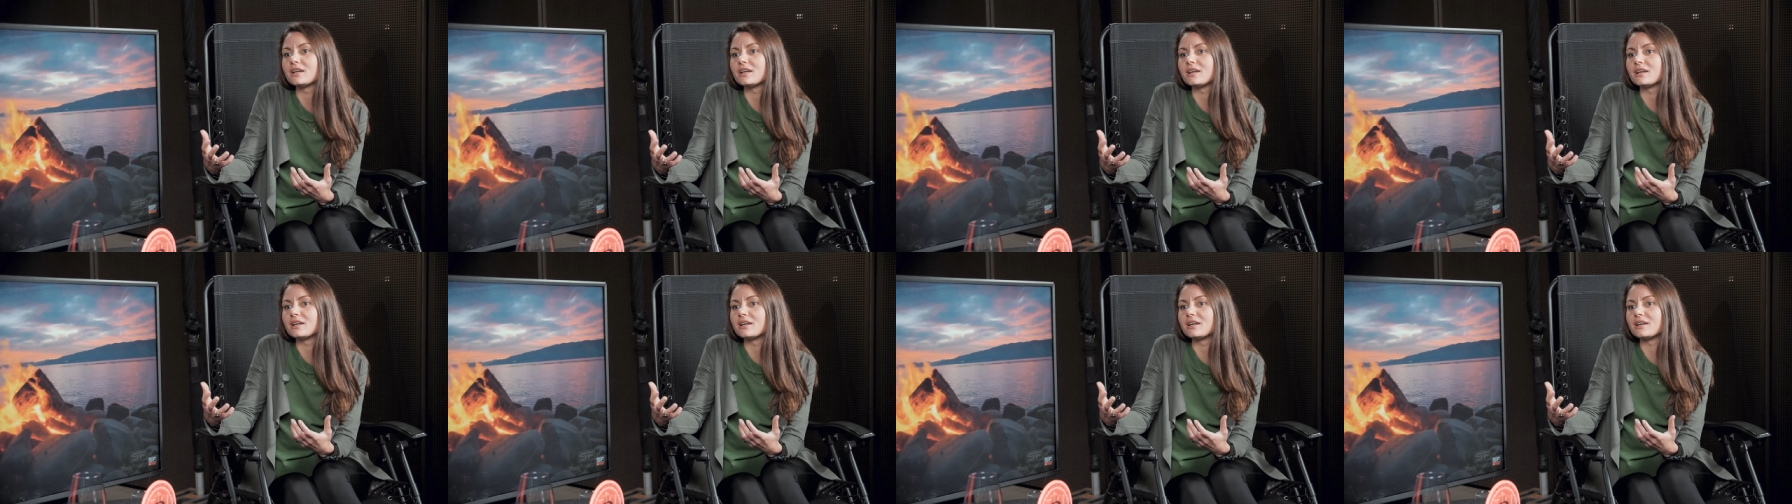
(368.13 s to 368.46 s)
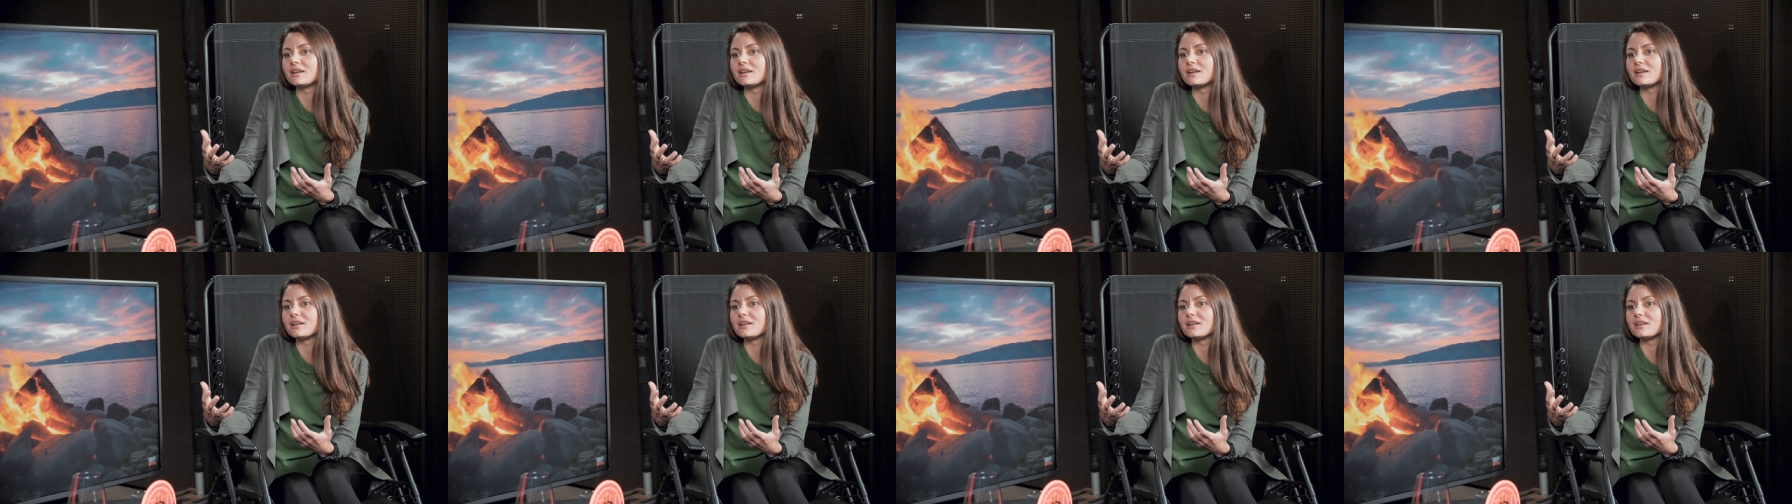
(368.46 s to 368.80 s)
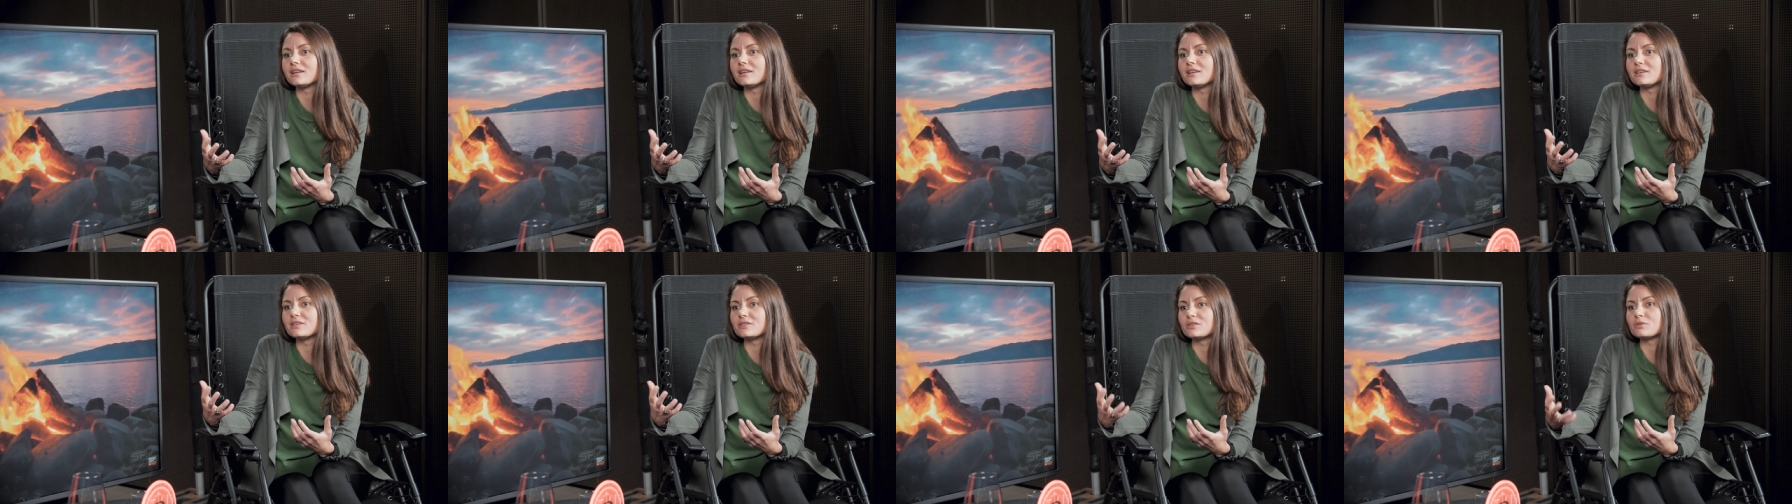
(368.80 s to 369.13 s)
uh,
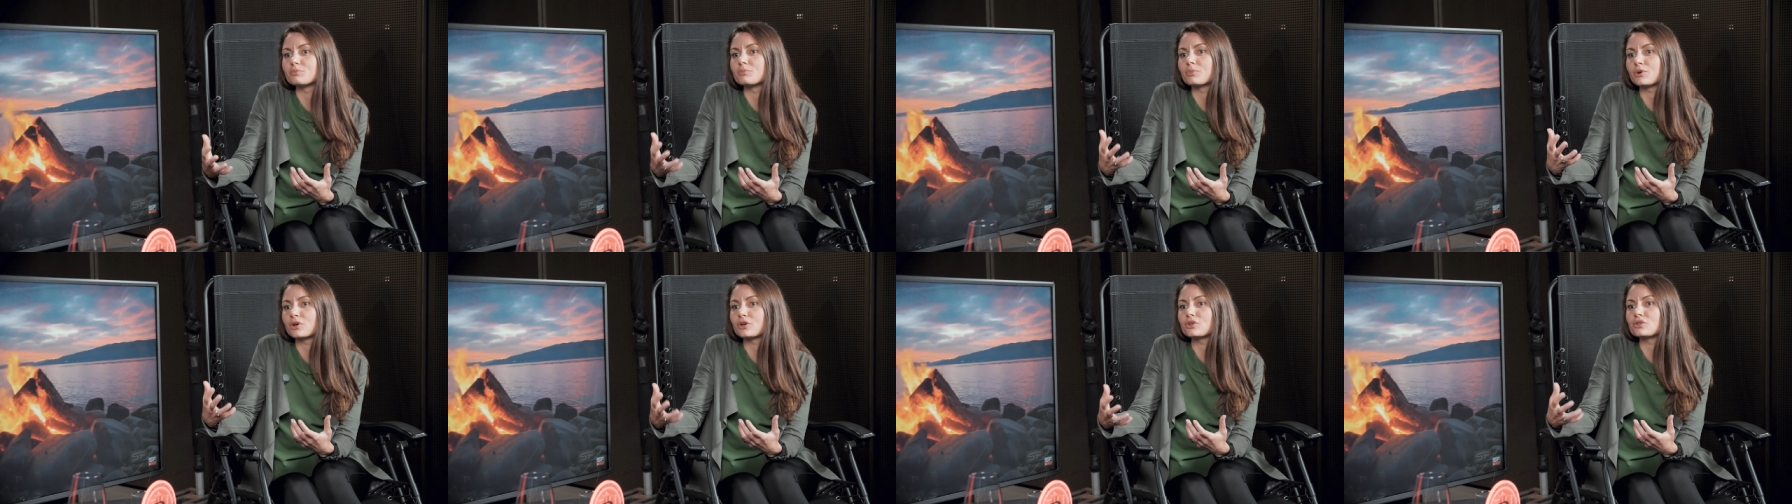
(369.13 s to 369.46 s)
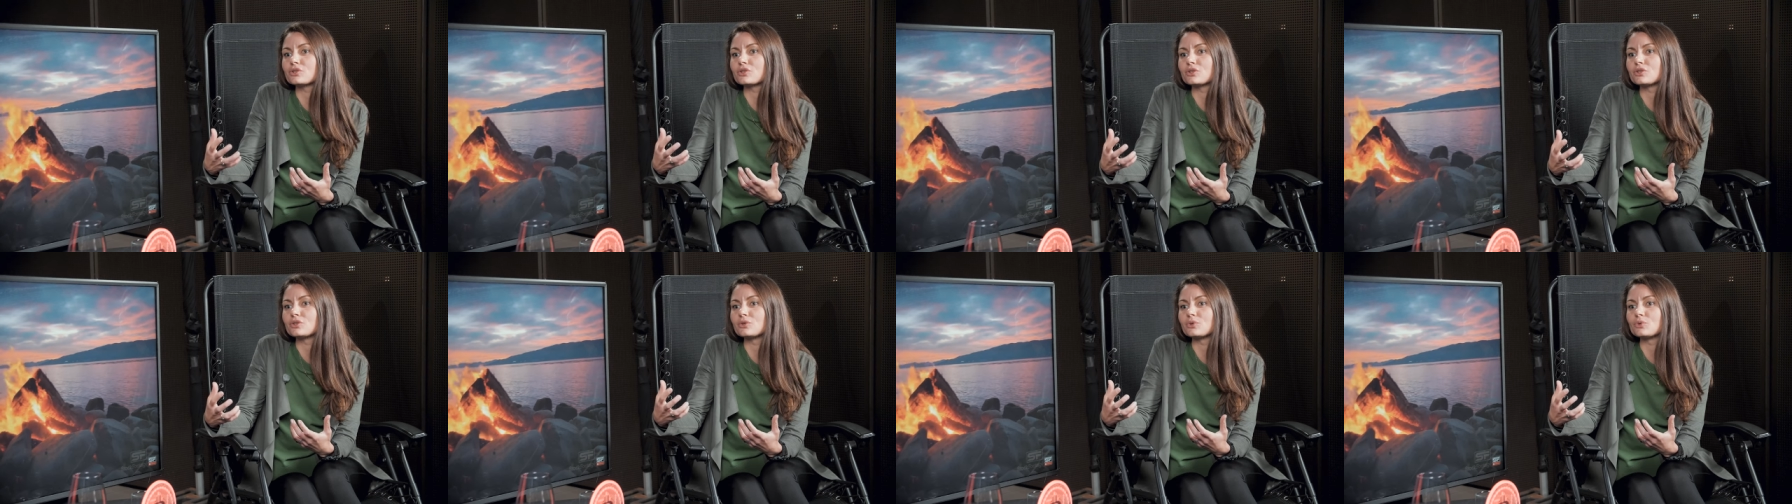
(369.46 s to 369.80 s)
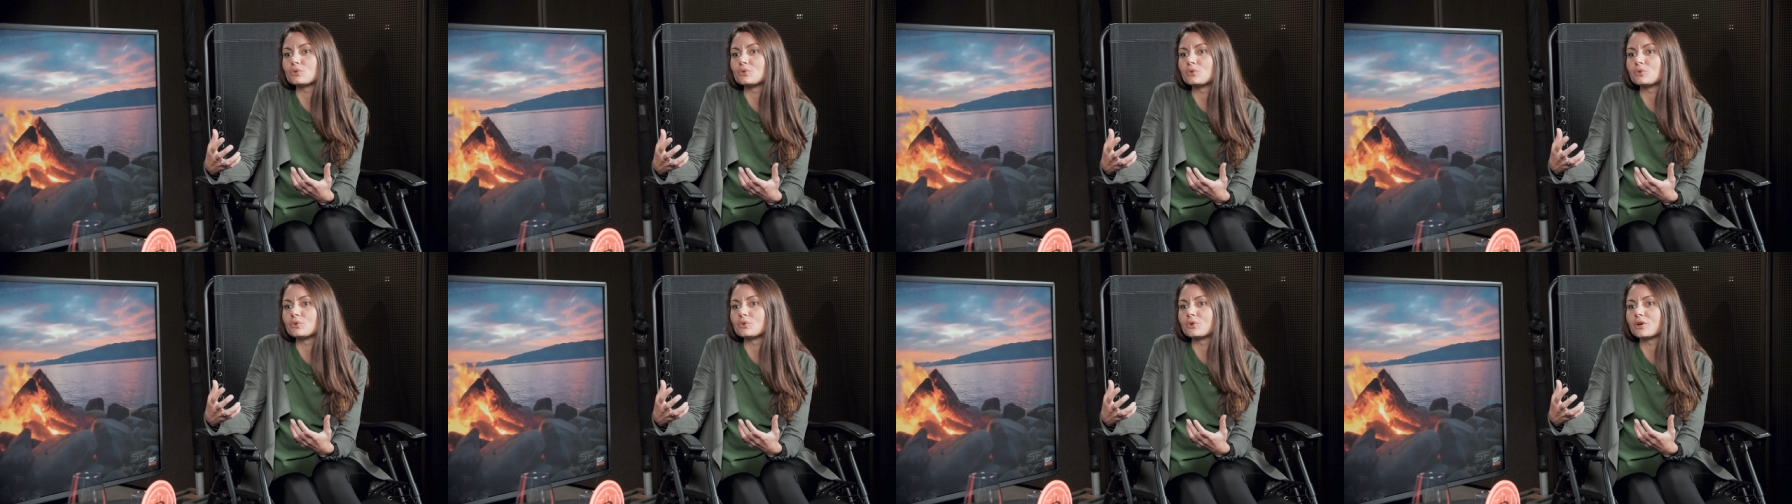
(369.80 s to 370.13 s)
is the person
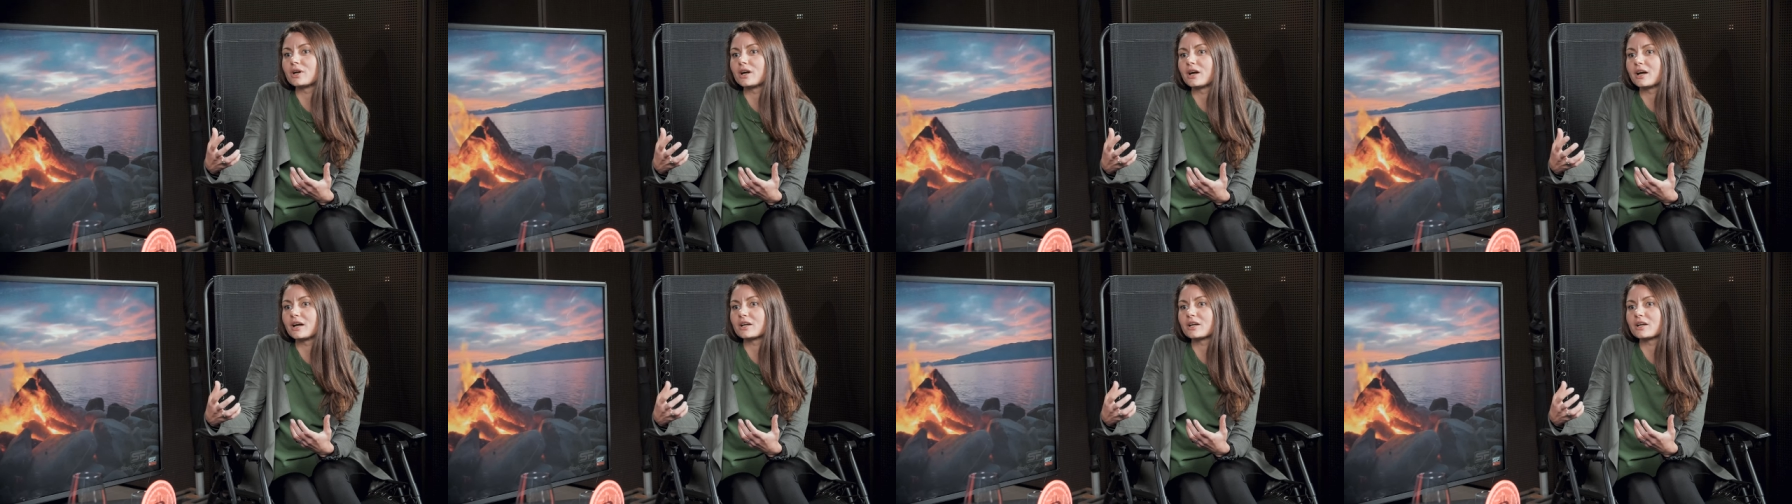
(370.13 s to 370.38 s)
who